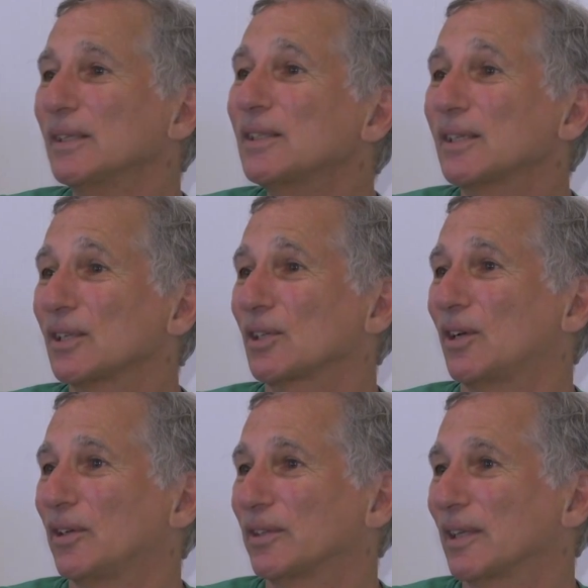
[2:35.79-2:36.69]
into this
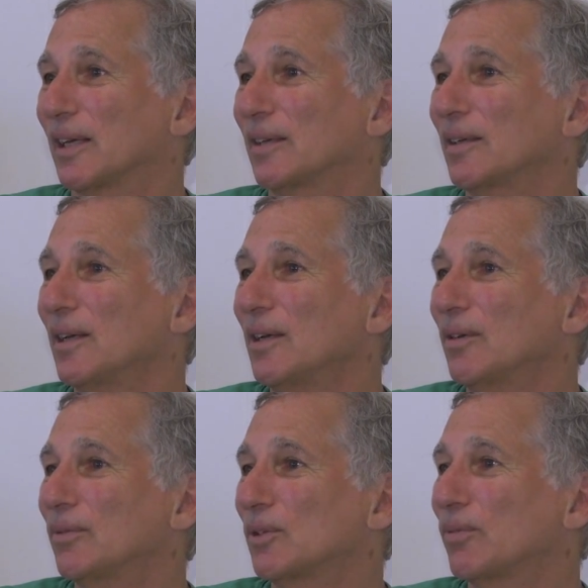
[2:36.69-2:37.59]
whole thing
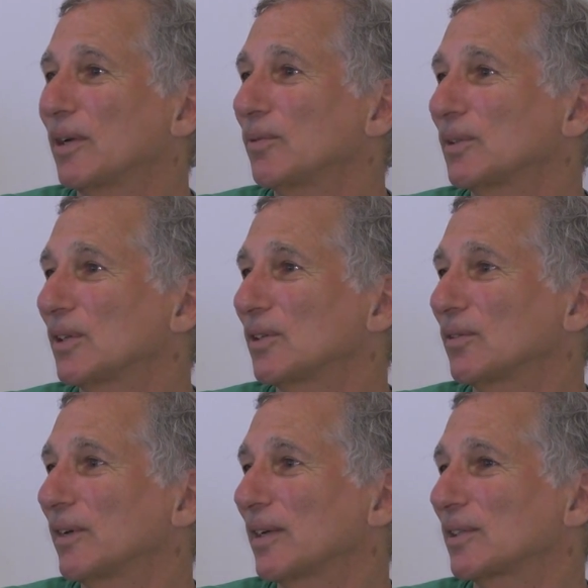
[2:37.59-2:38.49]
was when he was
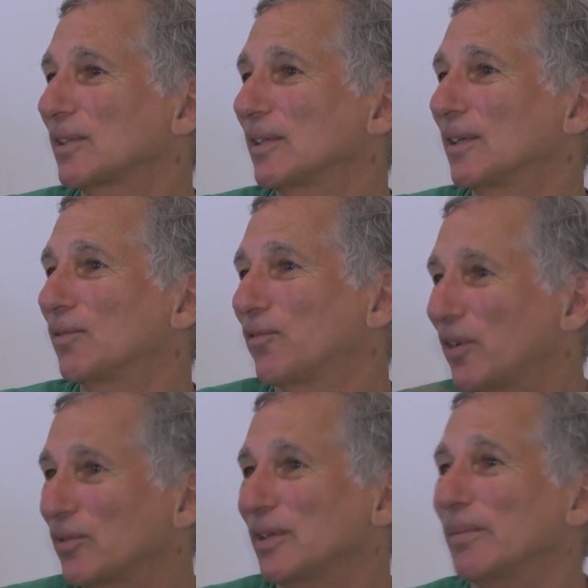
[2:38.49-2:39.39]
interested in
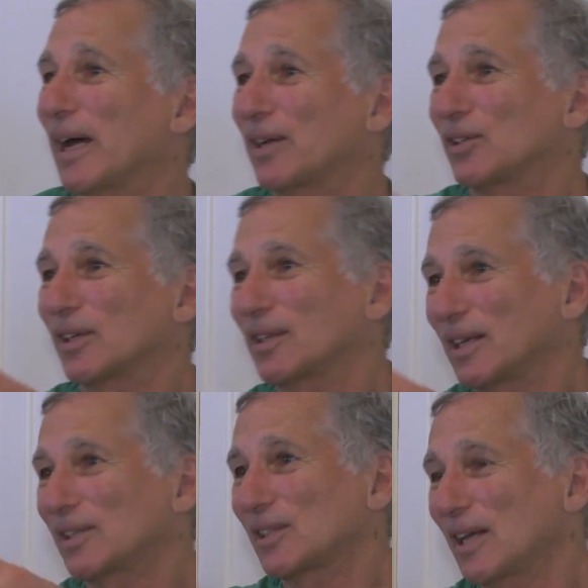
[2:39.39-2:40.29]
phony magic,
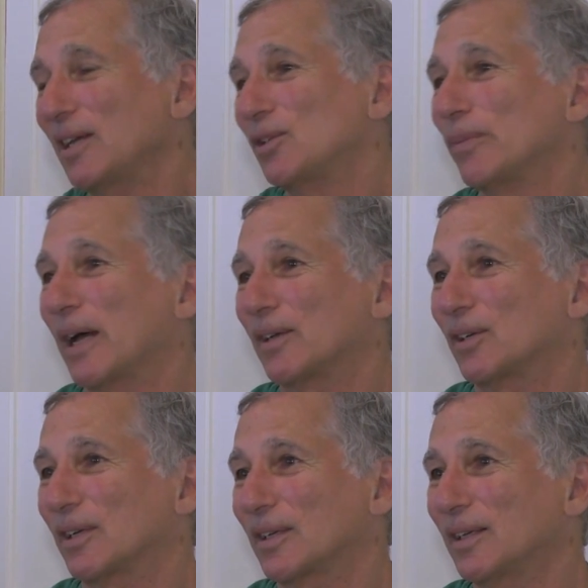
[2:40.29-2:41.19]
like stage
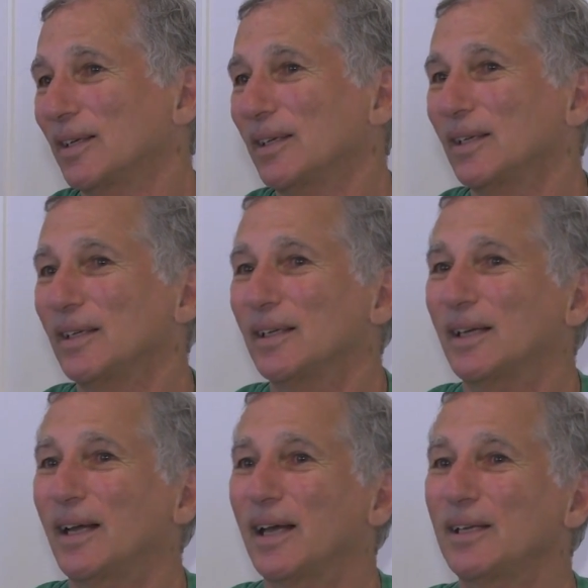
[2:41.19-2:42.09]
magic.
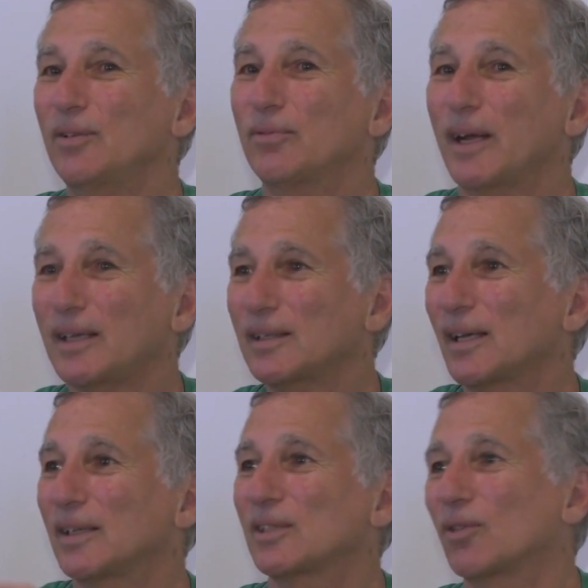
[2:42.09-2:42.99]
And he
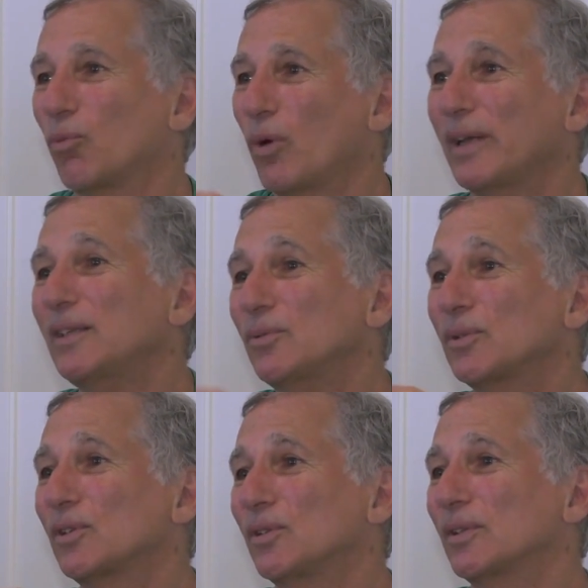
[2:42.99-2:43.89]
recognized that when he
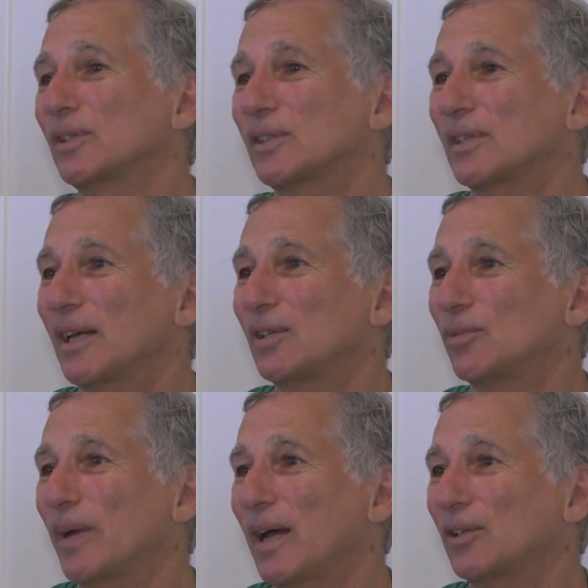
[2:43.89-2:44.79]
was doing
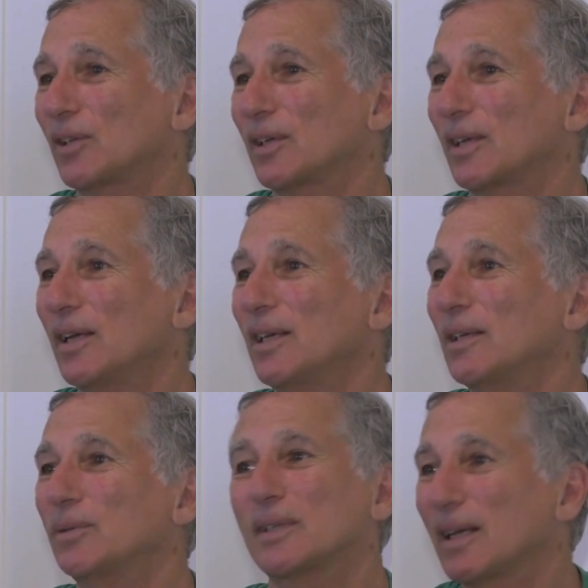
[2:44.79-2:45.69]
stage magic,
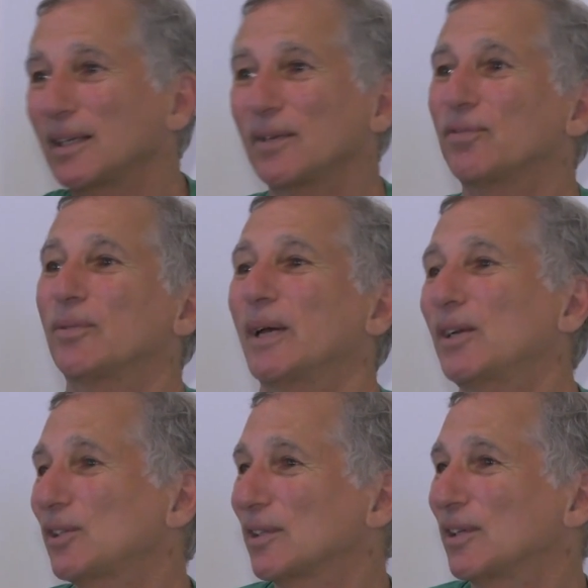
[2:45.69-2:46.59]
he was getting
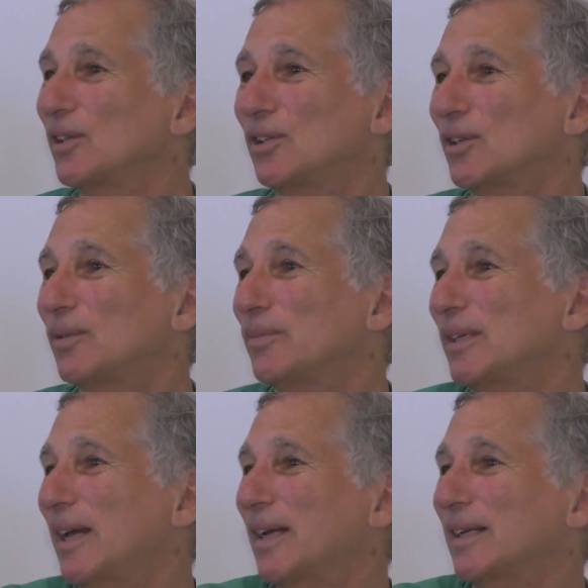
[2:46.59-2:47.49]
information that he shouldn't
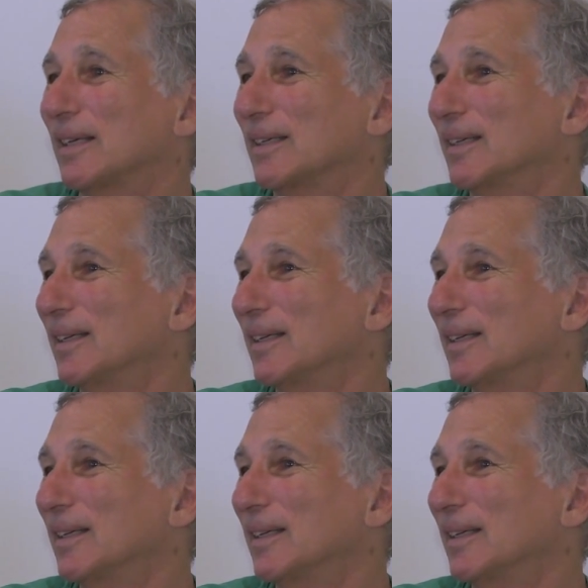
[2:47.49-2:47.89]
be getting.